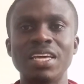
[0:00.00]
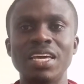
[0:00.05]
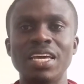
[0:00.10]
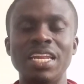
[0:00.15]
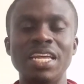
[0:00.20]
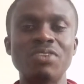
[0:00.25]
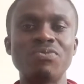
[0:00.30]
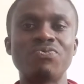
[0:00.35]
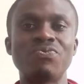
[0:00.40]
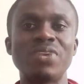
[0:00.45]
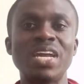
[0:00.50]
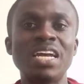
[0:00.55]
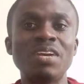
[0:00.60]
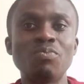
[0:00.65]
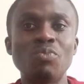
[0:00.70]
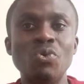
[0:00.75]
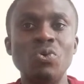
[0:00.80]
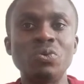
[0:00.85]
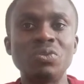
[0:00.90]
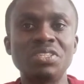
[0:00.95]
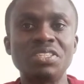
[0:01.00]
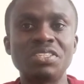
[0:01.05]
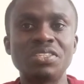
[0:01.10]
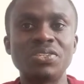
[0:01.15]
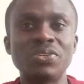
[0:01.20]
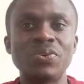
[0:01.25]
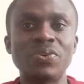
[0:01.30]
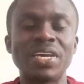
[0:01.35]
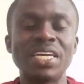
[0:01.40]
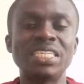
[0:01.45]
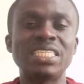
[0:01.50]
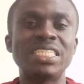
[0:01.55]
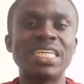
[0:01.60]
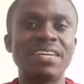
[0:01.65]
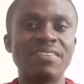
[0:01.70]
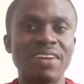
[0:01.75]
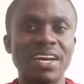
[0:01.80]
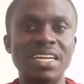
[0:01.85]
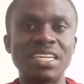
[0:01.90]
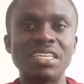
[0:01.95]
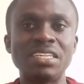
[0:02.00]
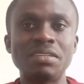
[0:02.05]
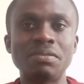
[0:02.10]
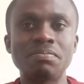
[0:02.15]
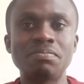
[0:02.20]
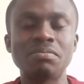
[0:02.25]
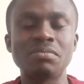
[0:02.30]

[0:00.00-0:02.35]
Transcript: and then flat bones okay generally